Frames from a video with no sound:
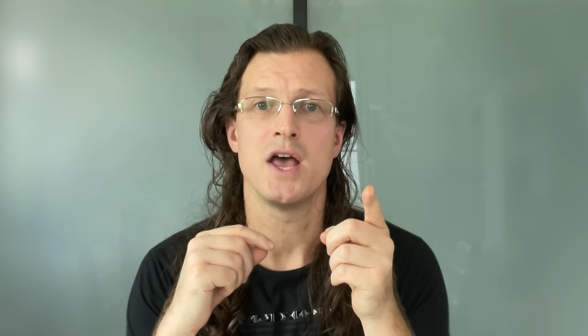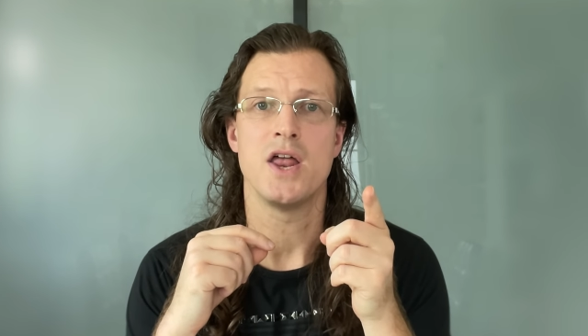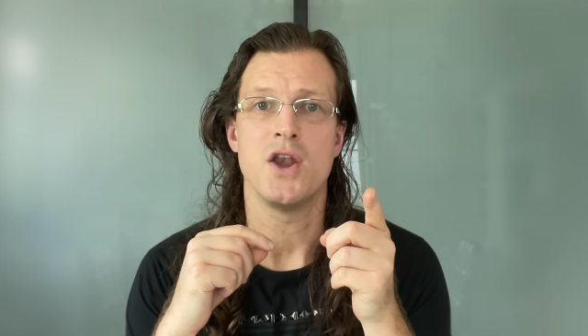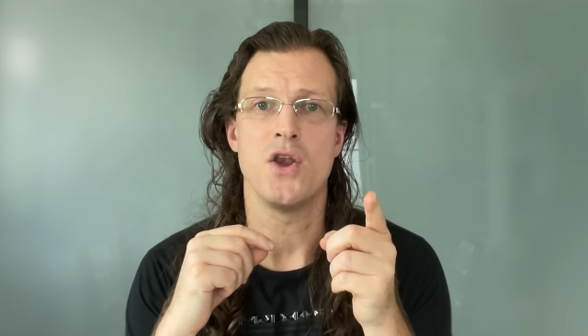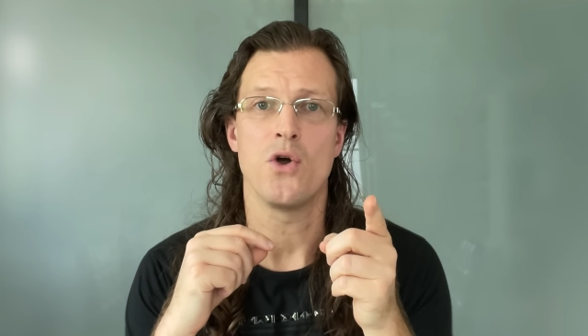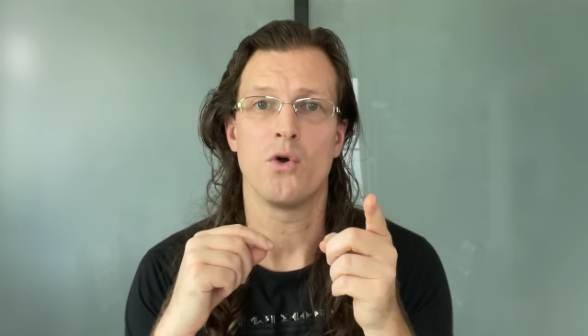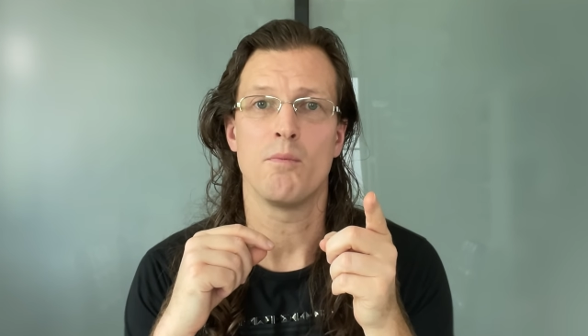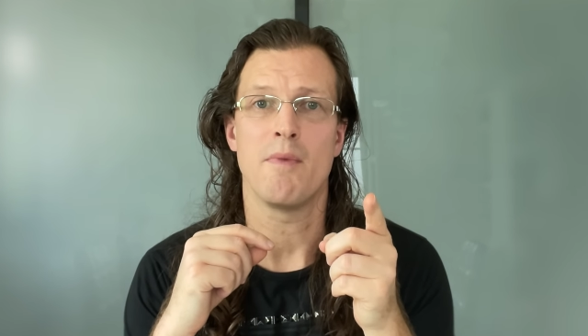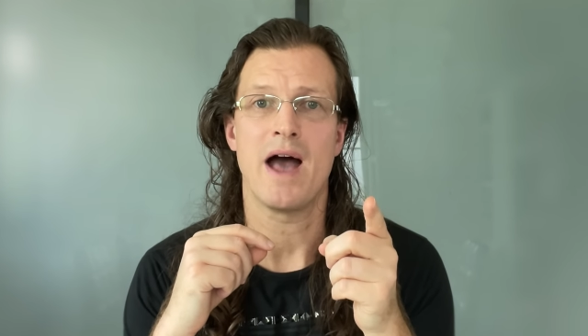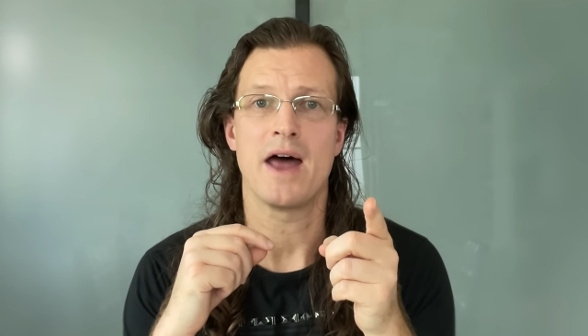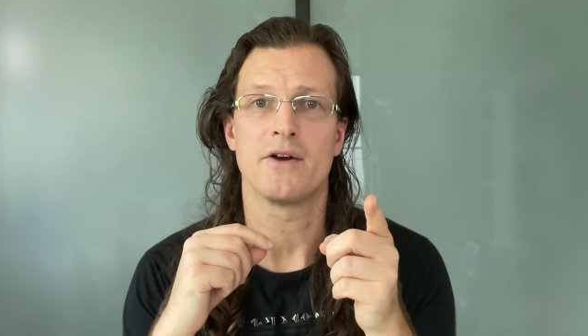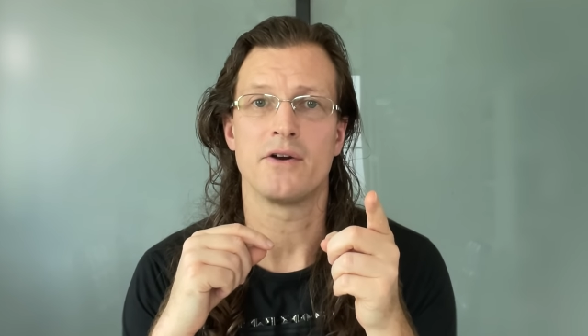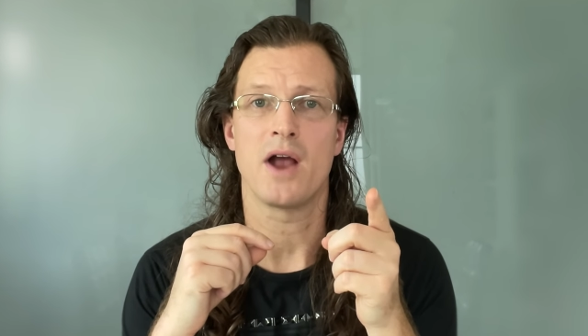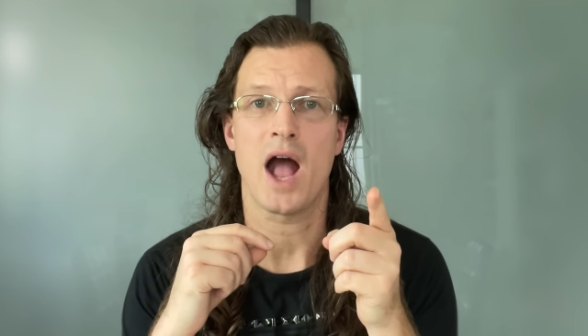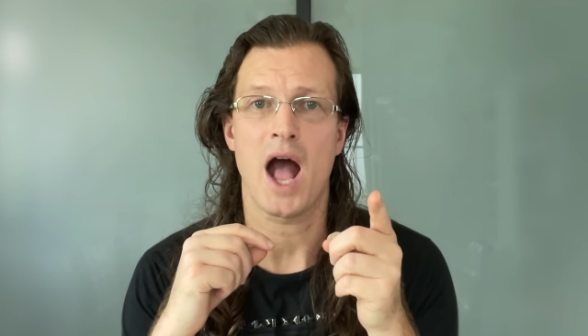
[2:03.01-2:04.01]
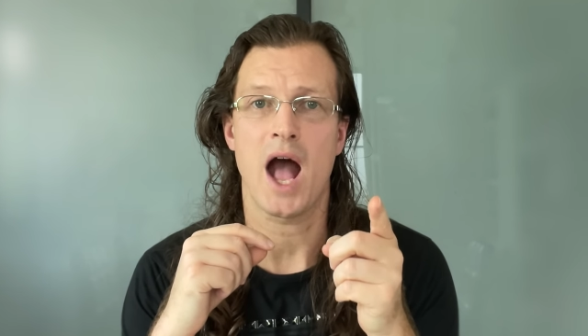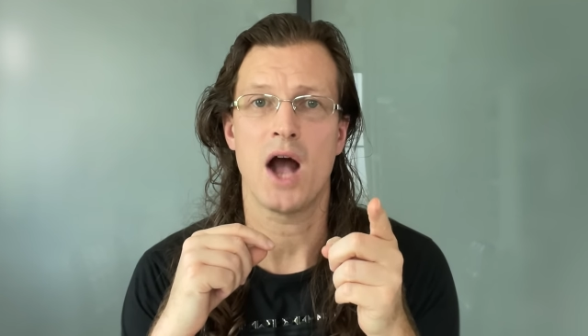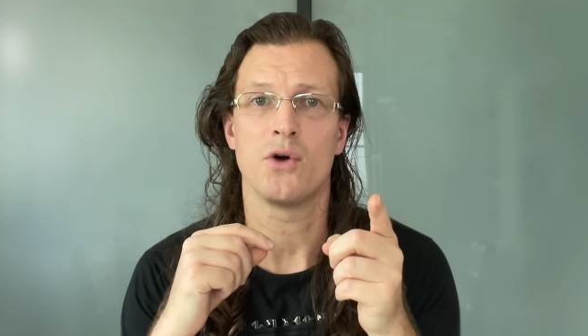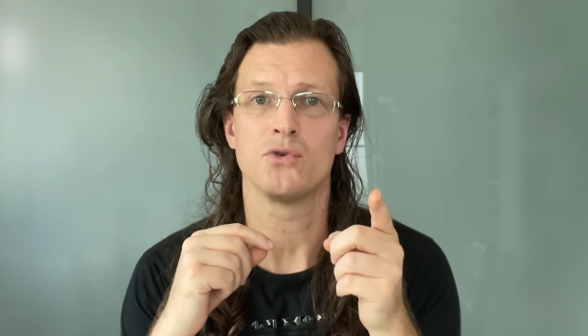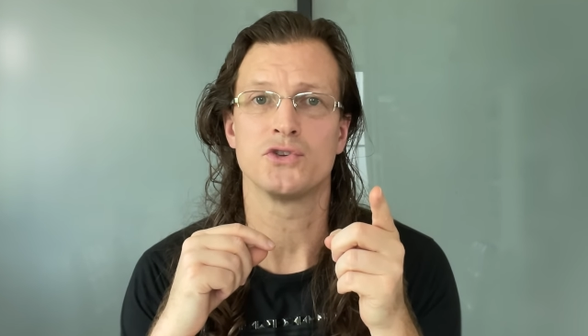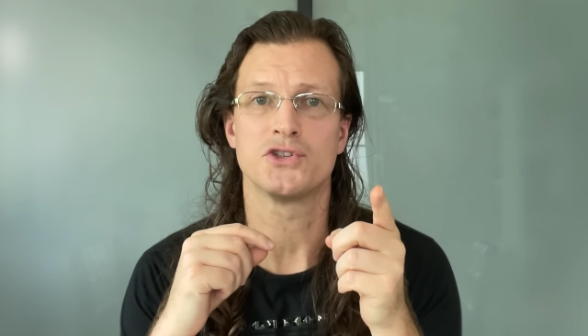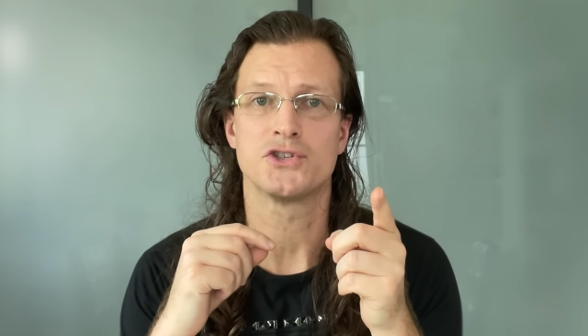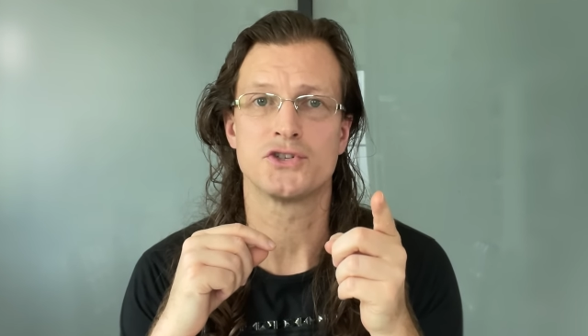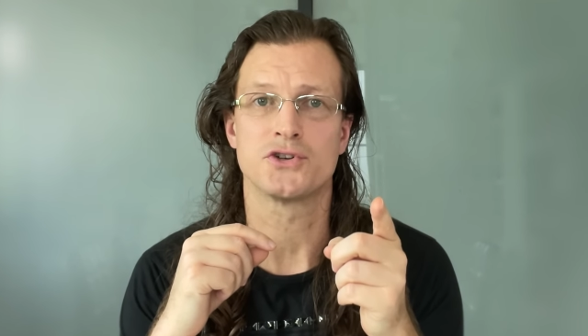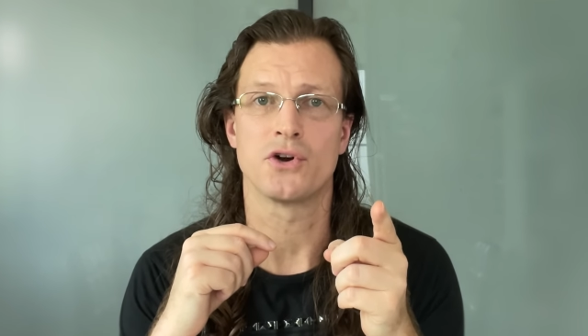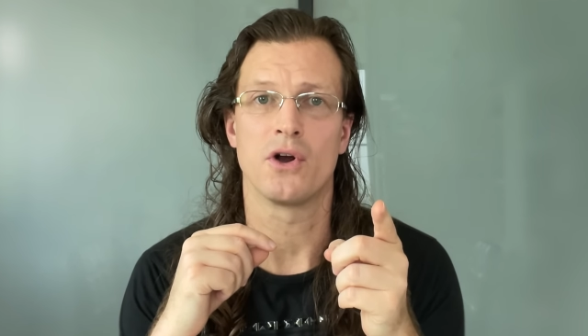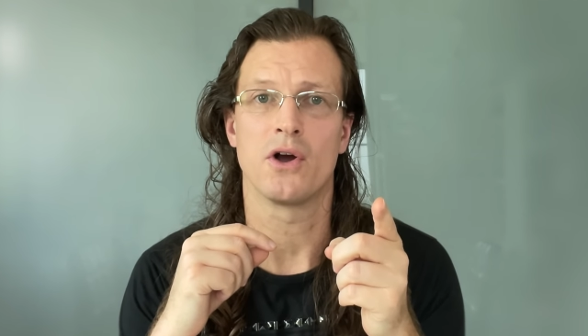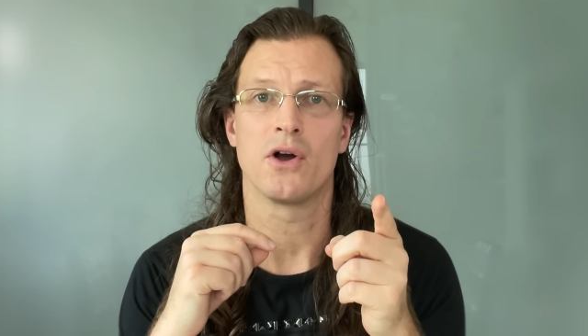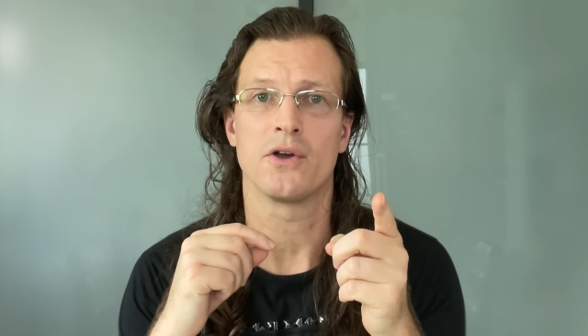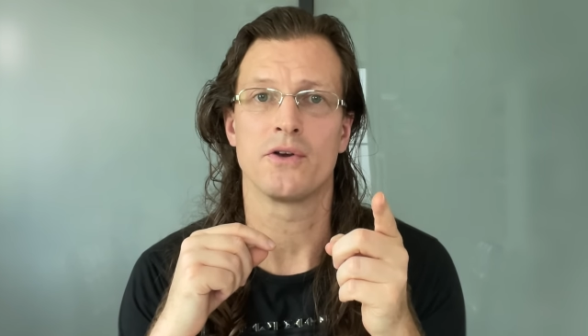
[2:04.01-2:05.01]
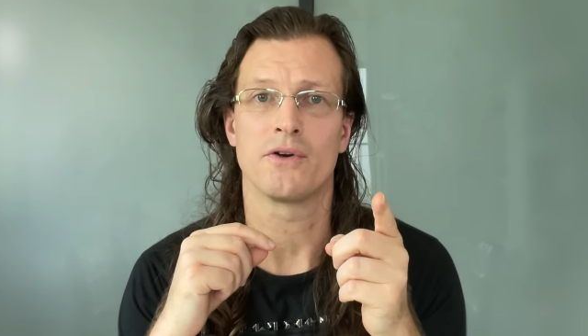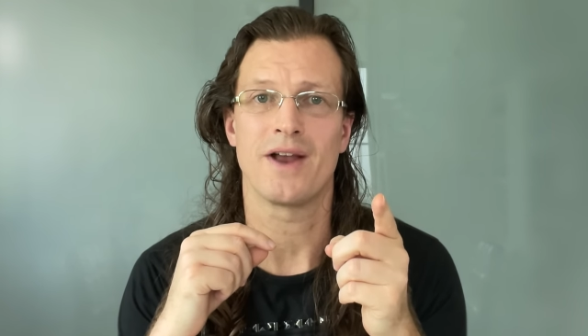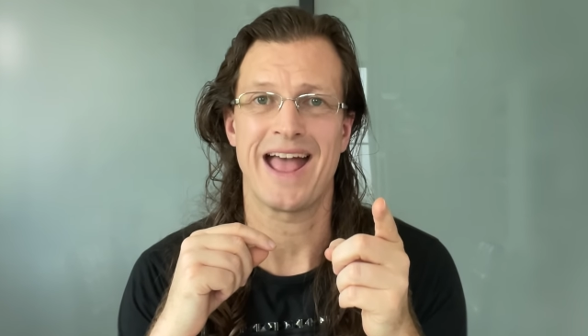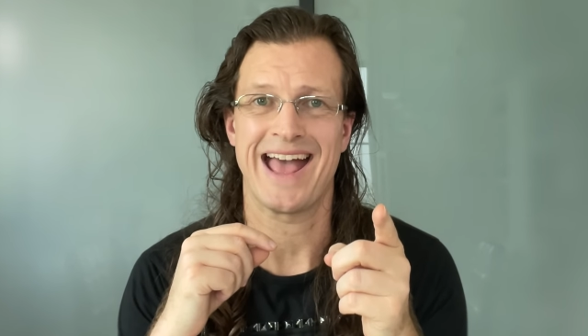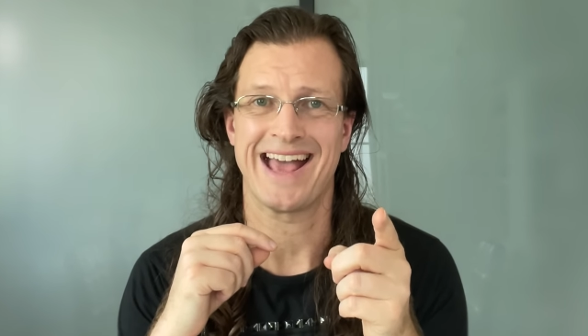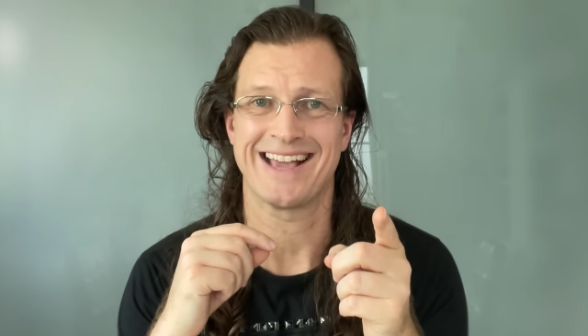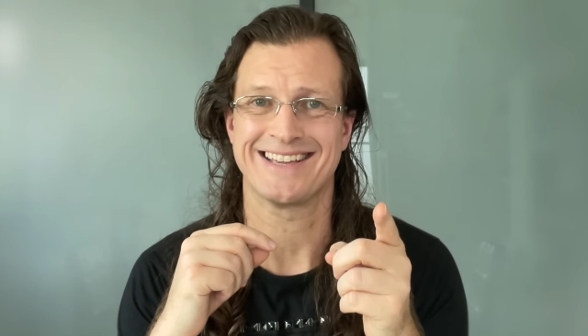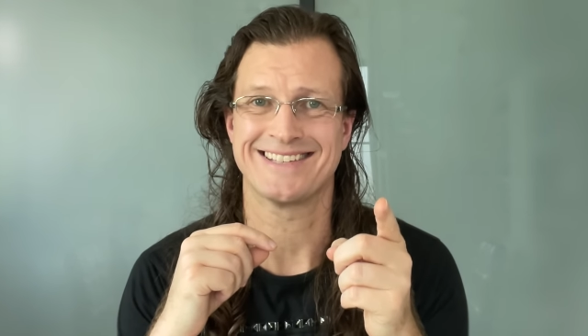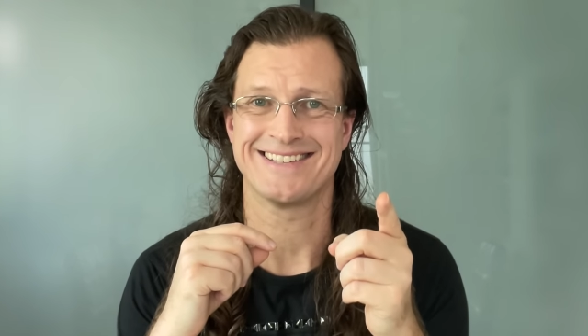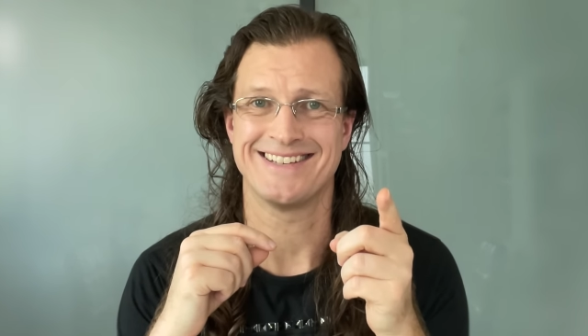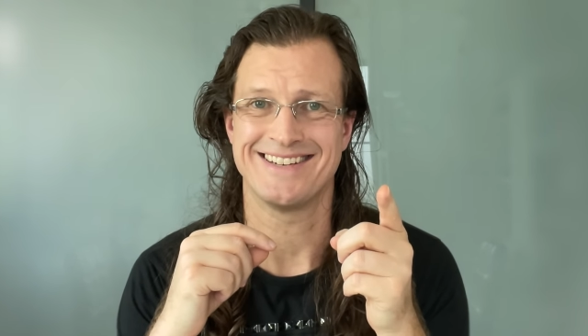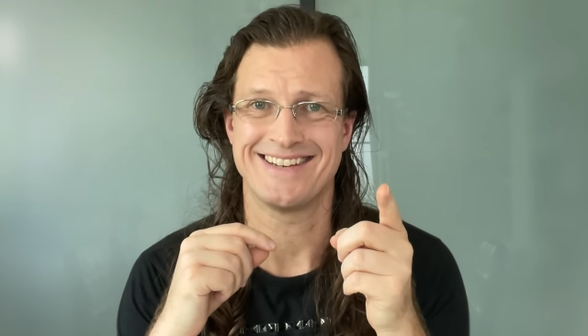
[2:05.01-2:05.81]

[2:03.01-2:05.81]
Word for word: no matter how strong your accent